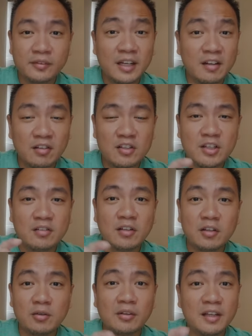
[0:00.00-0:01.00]
Then I suggest
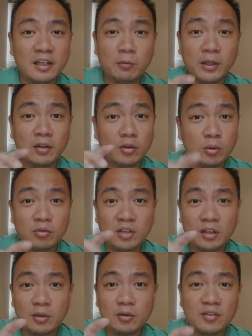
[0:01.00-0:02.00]
that you lead with two
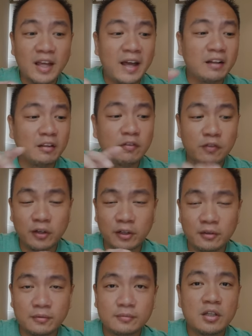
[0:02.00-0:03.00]
zeros at the
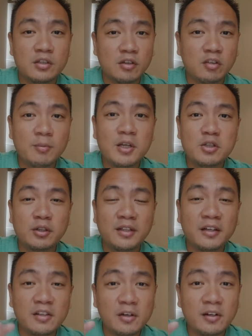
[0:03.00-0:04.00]
front just to make sure
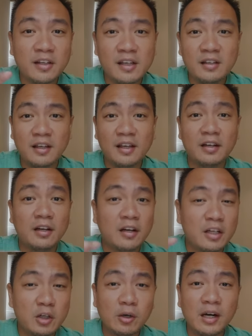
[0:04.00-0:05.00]
that you're keying in
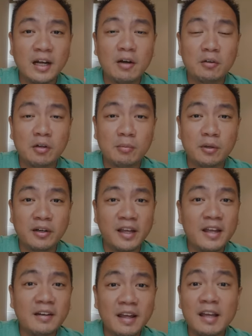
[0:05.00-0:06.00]
your account number
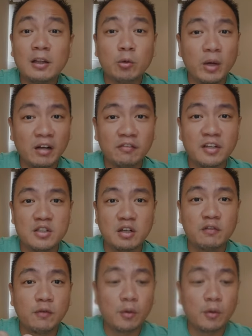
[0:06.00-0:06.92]
in a twelve digit